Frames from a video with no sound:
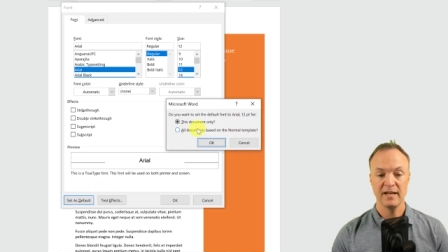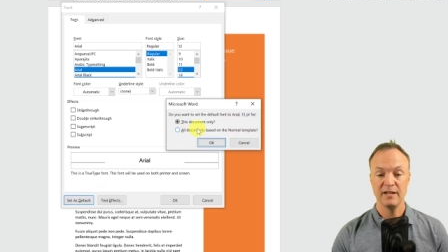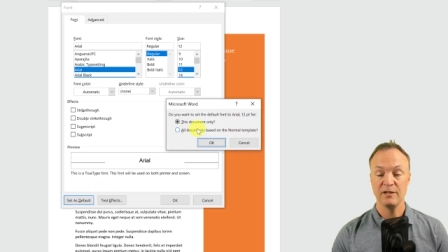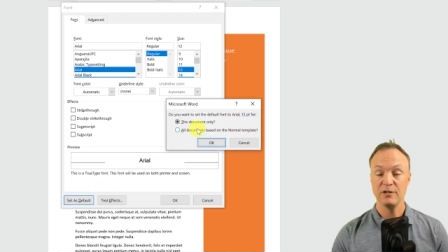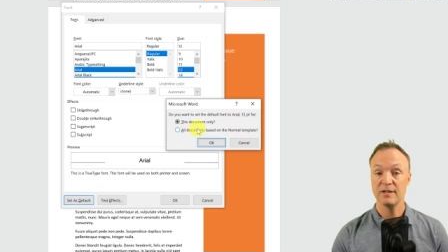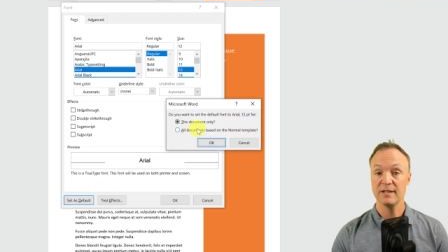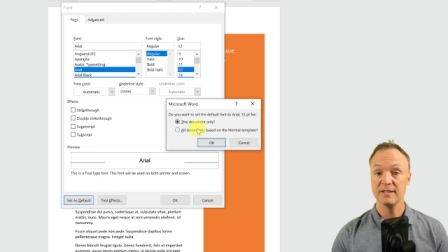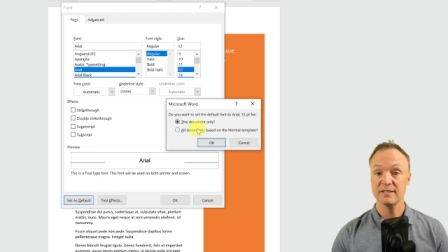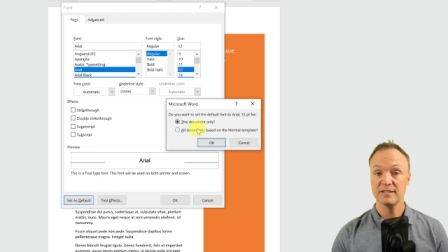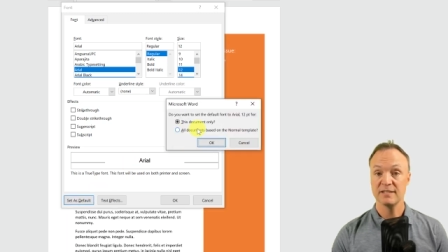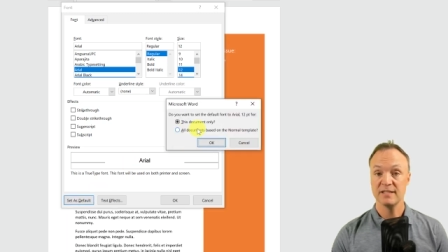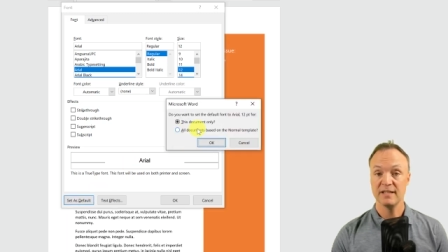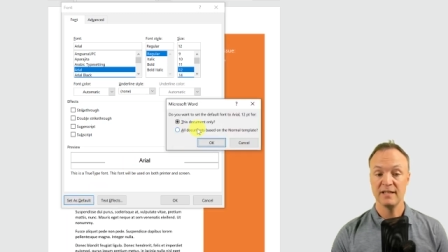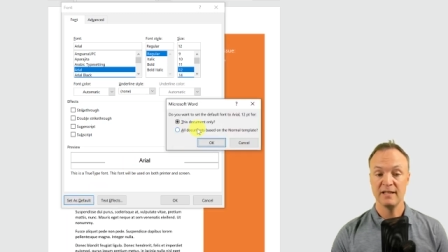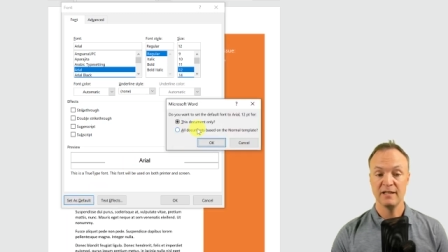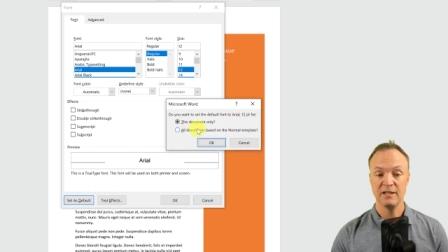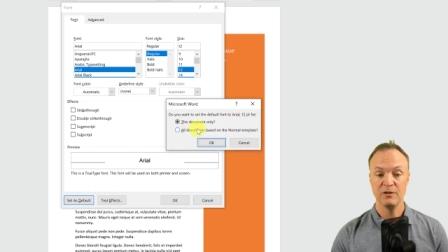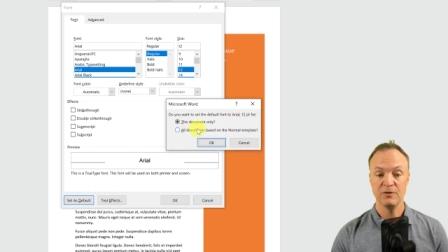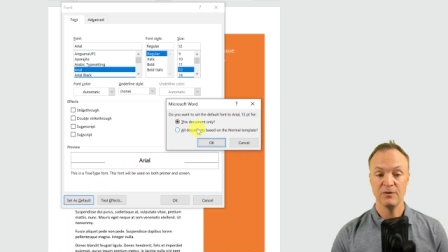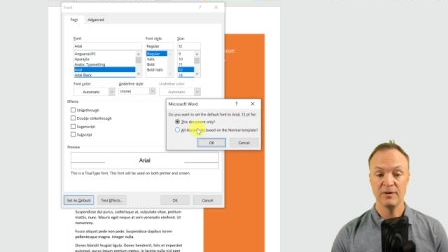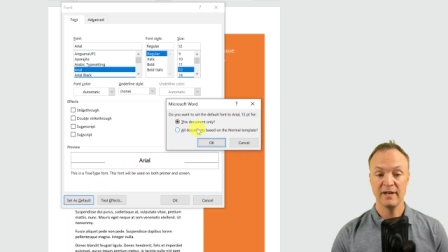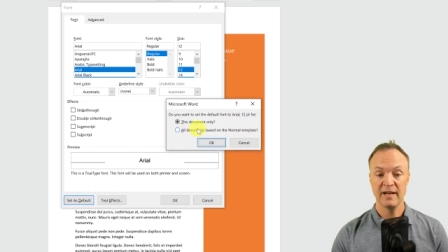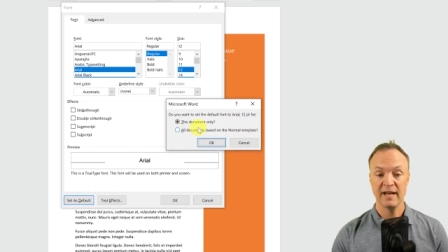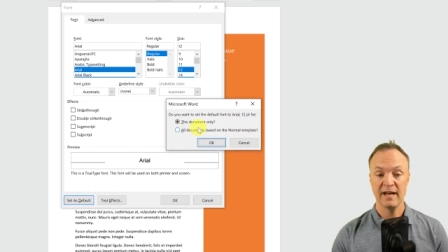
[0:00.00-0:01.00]
and you can see
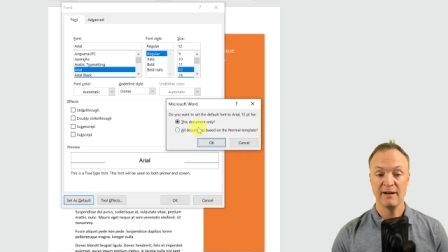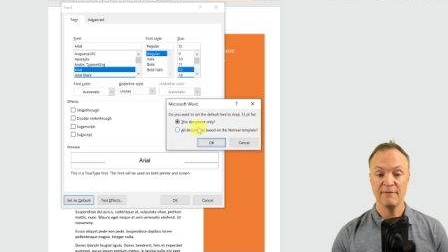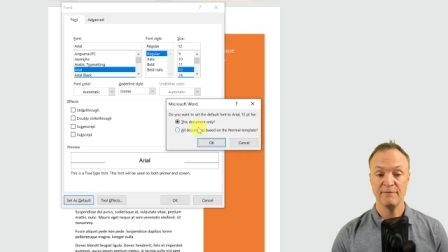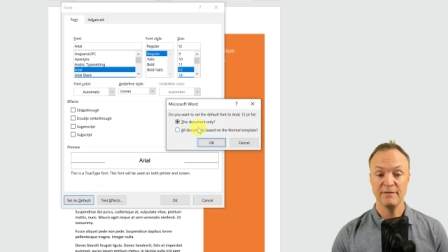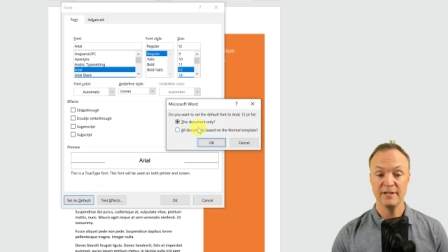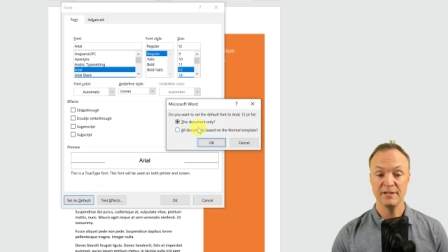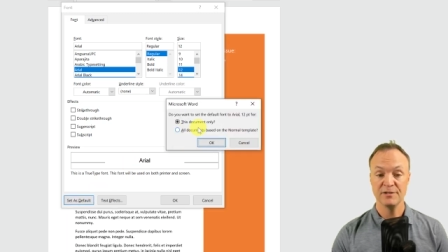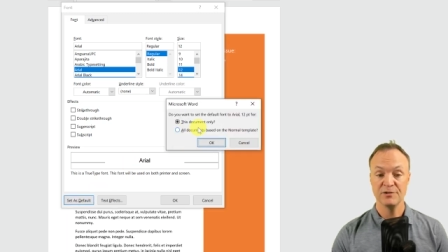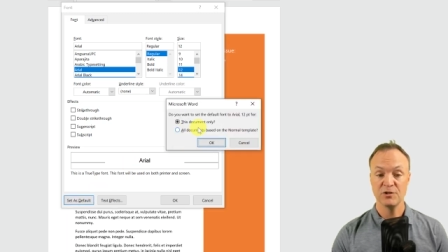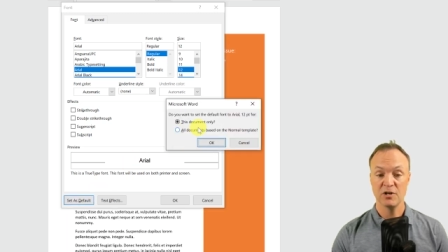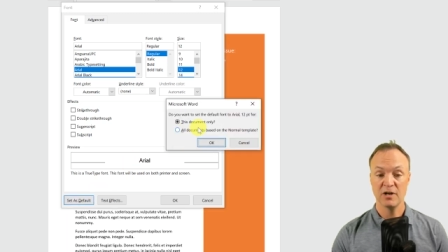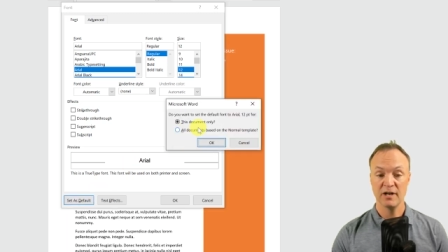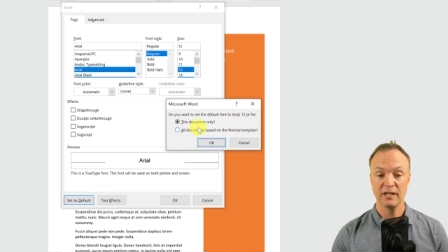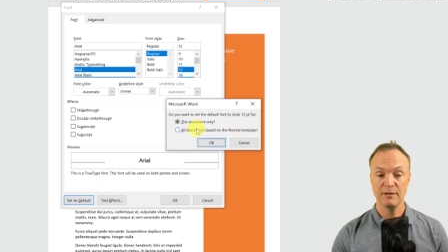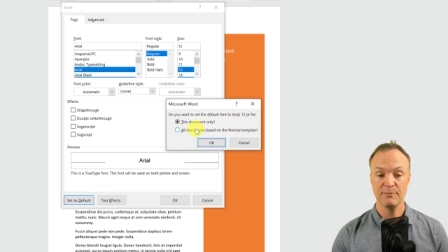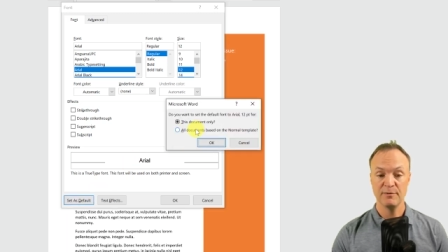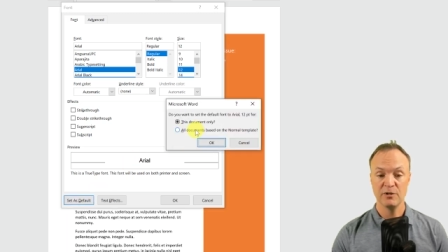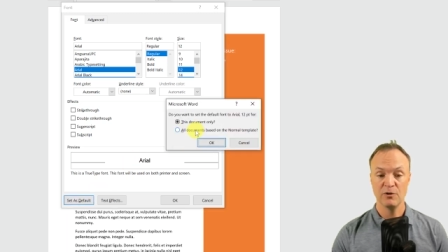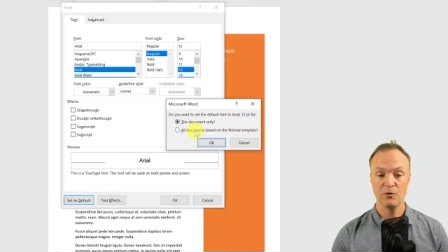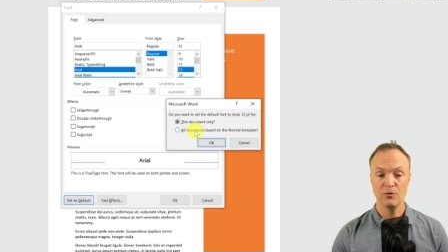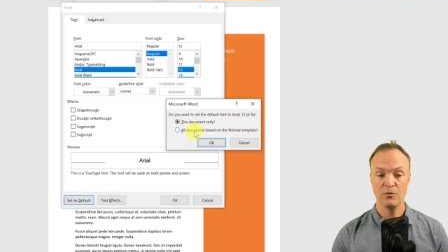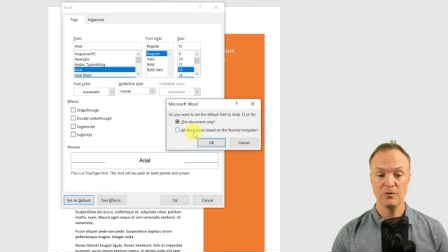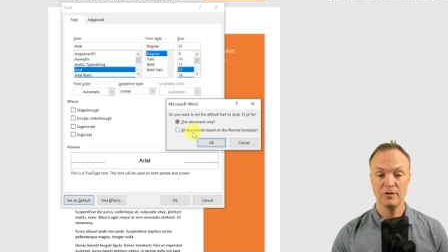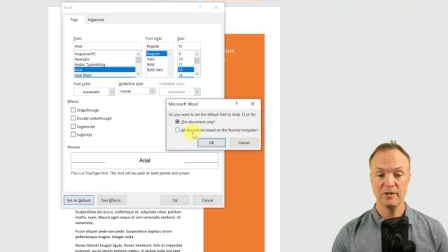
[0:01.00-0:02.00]
you can have this
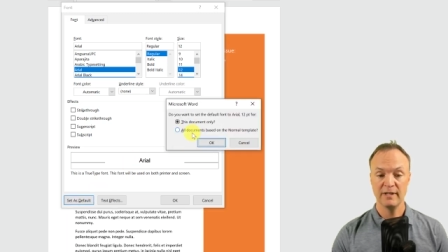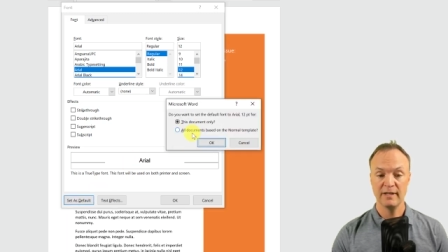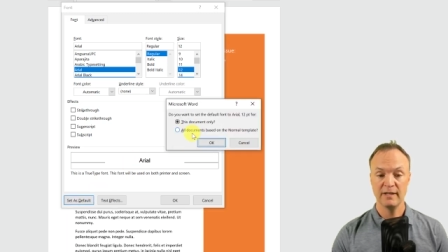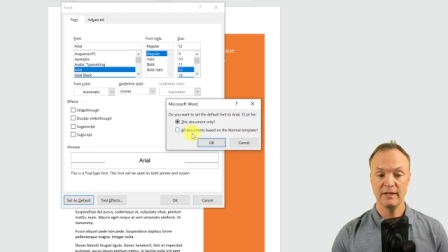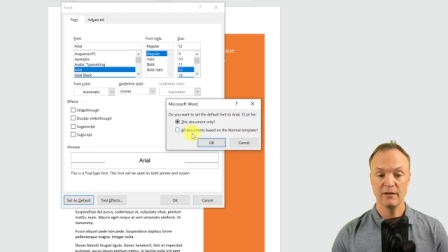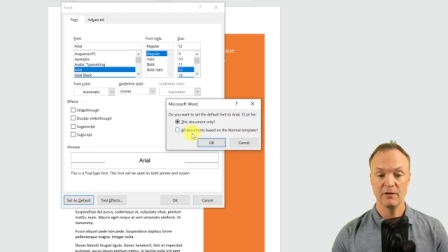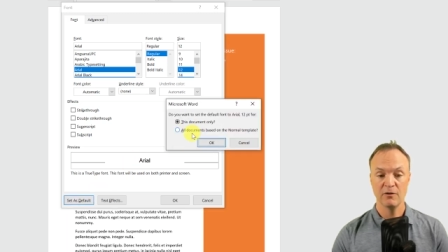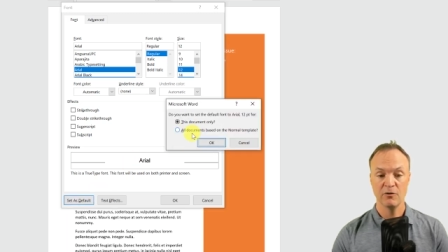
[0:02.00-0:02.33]
document only